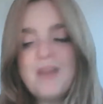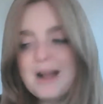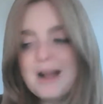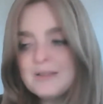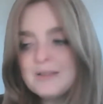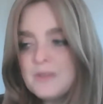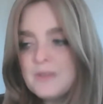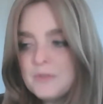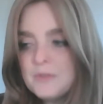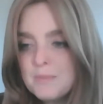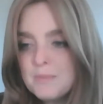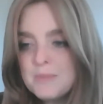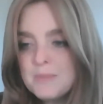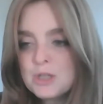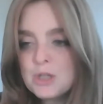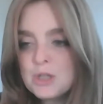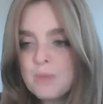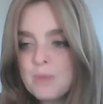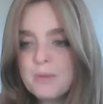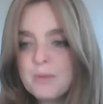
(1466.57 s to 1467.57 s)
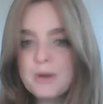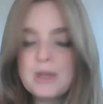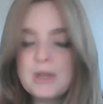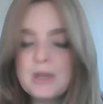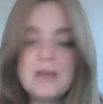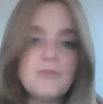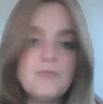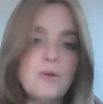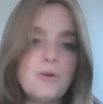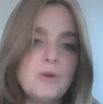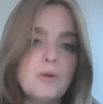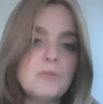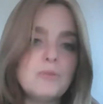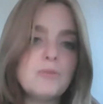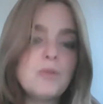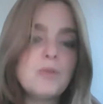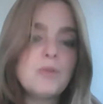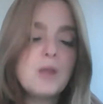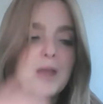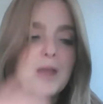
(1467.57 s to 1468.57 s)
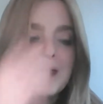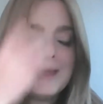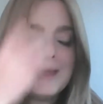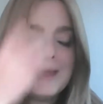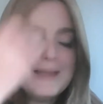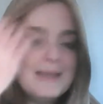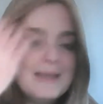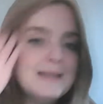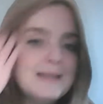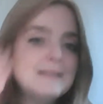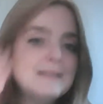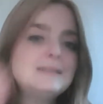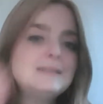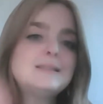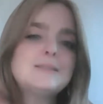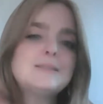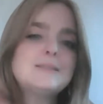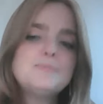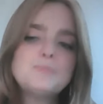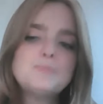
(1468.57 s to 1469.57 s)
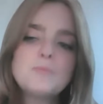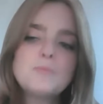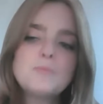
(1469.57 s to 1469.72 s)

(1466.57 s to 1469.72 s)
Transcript: fact that the mishnah pirkei avot is